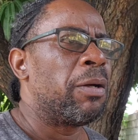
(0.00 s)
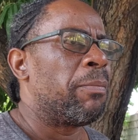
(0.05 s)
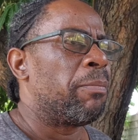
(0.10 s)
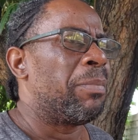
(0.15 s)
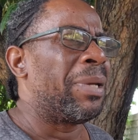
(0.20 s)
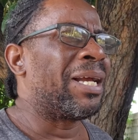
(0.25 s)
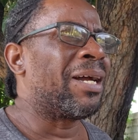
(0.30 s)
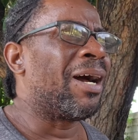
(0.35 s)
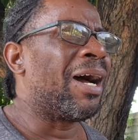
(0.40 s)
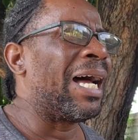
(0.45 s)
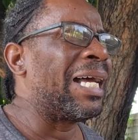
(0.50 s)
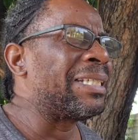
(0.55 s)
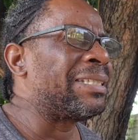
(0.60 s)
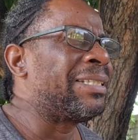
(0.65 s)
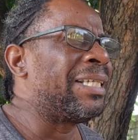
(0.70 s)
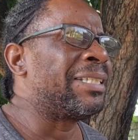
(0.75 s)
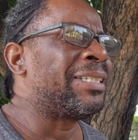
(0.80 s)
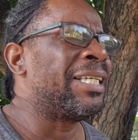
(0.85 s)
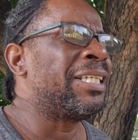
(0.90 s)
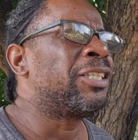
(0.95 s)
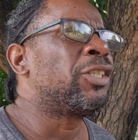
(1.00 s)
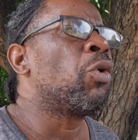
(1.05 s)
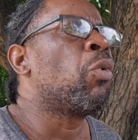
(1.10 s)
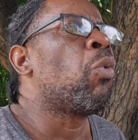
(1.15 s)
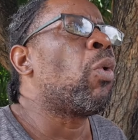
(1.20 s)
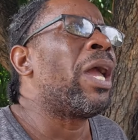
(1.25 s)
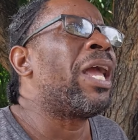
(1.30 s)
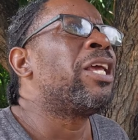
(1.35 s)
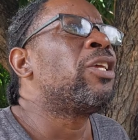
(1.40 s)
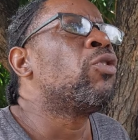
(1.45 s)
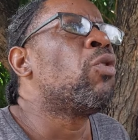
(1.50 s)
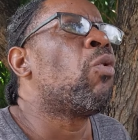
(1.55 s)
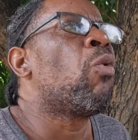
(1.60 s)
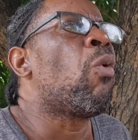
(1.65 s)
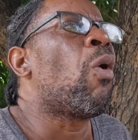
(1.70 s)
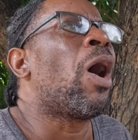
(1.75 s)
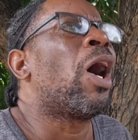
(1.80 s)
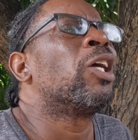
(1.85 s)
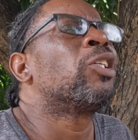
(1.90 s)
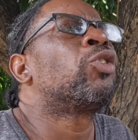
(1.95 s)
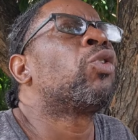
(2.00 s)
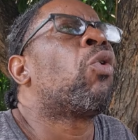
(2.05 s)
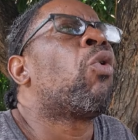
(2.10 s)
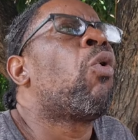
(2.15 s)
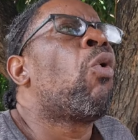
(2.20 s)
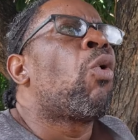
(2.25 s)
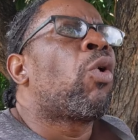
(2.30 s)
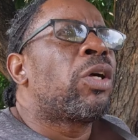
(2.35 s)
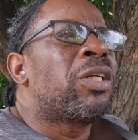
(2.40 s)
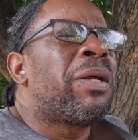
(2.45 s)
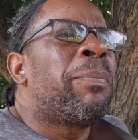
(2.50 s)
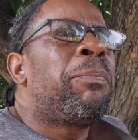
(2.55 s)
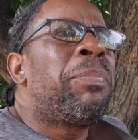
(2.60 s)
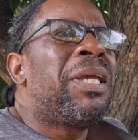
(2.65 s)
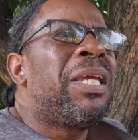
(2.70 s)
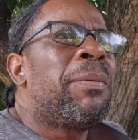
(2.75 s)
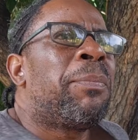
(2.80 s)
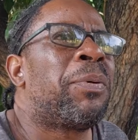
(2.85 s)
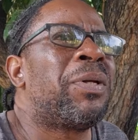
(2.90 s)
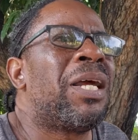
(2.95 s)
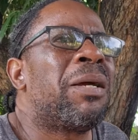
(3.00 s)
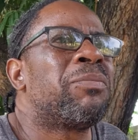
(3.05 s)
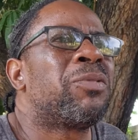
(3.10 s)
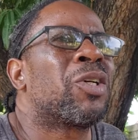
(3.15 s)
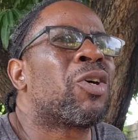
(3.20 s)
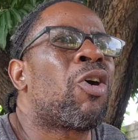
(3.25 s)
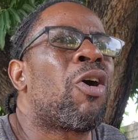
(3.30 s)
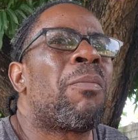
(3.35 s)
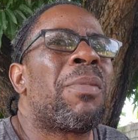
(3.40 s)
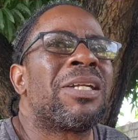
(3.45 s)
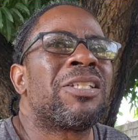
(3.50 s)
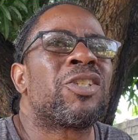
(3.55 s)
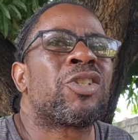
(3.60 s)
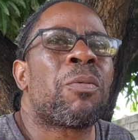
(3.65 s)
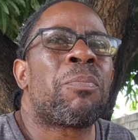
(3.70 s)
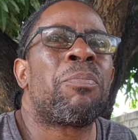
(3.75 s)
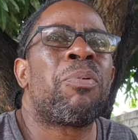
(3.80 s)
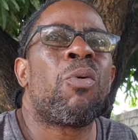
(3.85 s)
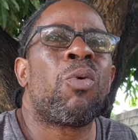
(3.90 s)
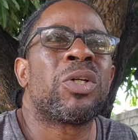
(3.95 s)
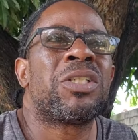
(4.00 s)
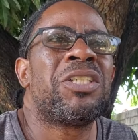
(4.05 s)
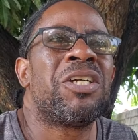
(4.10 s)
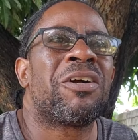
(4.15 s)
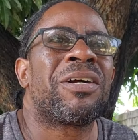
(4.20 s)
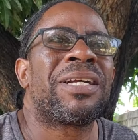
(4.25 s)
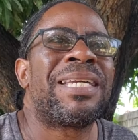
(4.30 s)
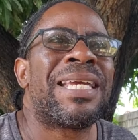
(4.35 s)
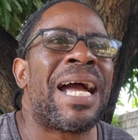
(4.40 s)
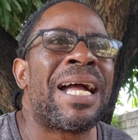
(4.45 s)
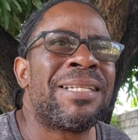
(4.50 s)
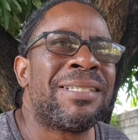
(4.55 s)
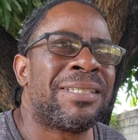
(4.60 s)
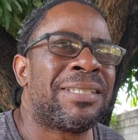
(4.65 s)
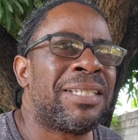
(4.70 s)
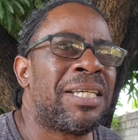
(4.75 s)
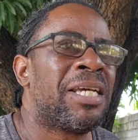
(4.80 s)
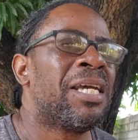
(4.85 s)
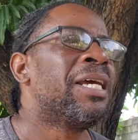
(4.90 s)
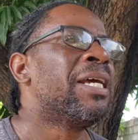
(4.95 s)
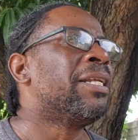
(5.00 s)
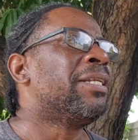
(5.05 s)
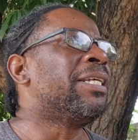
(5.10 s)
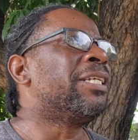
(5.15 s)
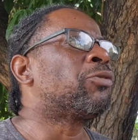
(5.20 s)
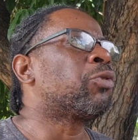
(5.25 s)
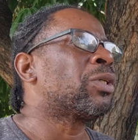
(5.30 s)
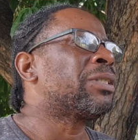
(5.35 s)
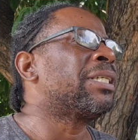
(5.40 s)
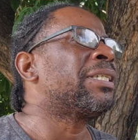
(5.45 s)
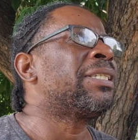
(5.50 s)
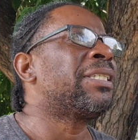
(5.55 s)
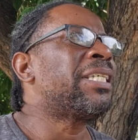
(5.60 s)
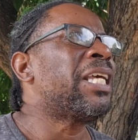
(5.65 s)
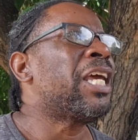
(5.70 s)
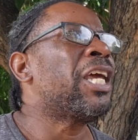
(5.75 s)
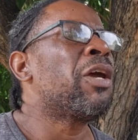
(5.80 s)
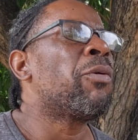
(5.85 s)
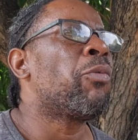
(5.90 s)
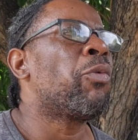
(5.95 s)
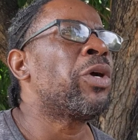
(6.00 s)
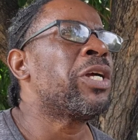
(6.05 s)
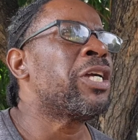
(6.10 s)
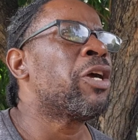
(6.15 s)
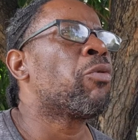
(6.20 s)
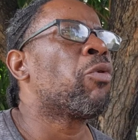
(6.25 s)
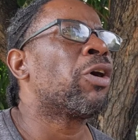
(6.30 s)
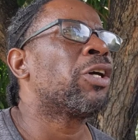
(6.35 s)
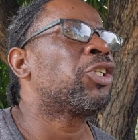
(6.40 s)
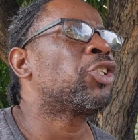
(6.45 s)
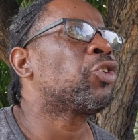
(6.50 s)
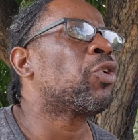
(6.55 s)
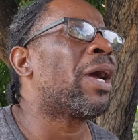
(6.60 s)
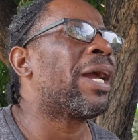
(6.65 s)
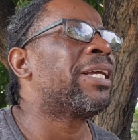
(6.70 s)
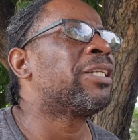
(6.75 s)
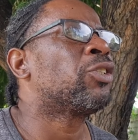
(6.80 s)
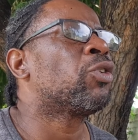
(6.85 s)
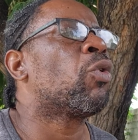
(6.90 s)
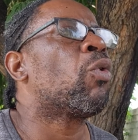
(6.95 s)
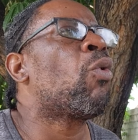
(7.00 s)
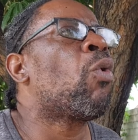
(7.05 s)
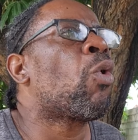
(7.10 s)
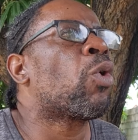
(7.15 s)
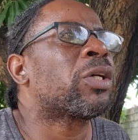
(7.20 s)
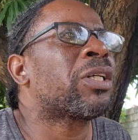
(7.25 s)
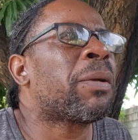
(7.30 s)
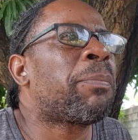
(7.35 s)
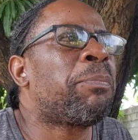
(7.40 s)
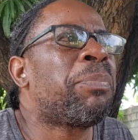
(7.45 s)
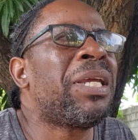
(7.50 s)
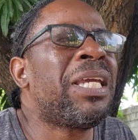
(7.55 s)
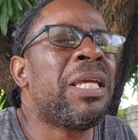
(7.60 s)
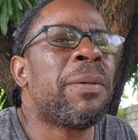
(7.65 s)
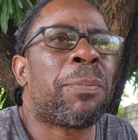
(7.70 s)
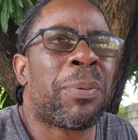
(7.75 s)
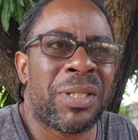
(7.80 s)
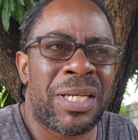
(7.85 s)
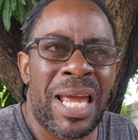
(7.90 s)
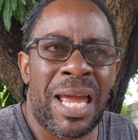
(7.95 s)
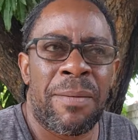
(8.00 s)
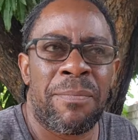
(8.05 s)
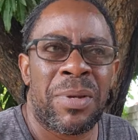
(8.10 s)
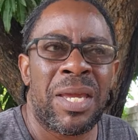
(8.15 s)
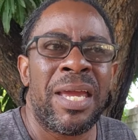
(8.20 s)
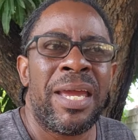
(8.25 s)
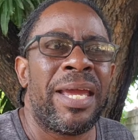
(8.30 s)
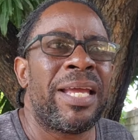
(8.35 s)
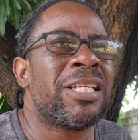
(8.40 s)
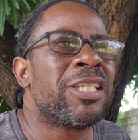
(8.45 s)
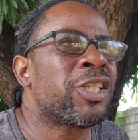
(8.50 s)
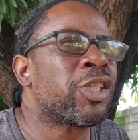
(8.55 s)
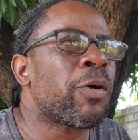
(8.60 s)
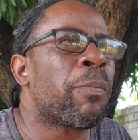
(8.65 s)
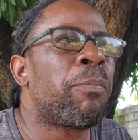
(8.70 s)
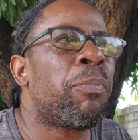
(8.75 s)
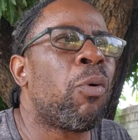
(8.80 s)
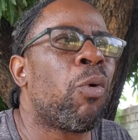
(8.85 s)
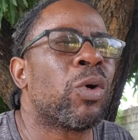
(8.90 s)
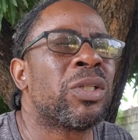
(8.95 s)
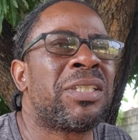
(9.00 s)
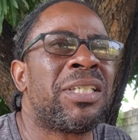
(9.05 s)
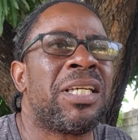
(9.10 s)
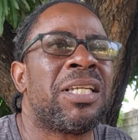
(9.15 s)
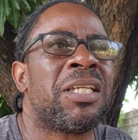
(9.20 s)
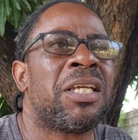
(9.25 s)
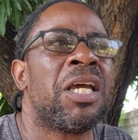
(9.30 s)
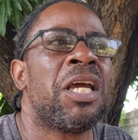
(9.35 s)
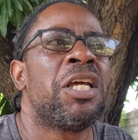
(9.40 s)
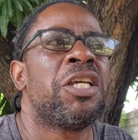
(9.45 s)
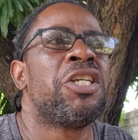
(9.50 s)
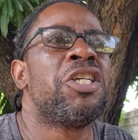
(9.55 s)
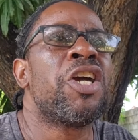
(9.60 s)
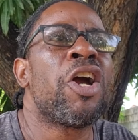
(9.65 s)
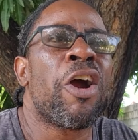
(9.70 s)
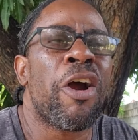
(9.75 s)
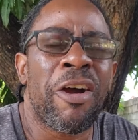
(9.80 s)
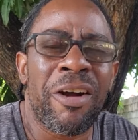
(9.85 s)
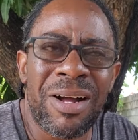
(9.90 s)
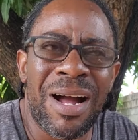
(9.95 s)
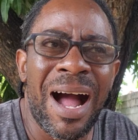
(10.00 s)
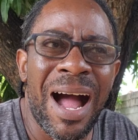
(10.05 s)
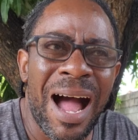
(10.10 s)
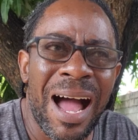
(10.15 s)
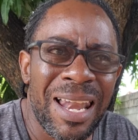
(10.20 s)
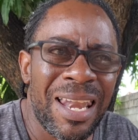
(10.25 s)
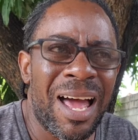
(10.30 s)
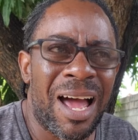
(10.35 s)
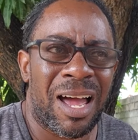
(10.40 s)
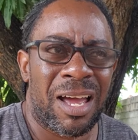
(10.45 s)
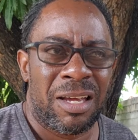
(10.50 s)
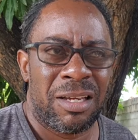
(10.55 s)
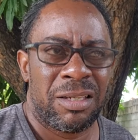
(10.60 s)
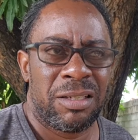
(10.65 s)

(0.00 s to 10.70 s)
because this is the way you want to hook the people them to come and support your Gyanzi. This was the same way you were trying to hook the people them in supporting your gala.